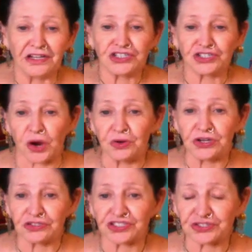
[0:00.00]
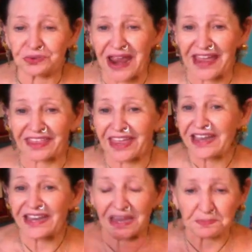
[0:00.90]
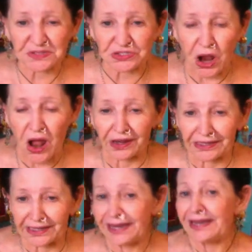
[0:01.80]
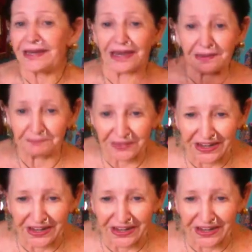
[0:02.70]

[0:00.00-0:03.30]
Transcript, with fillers: Show your strength. Keep stalling. Keep.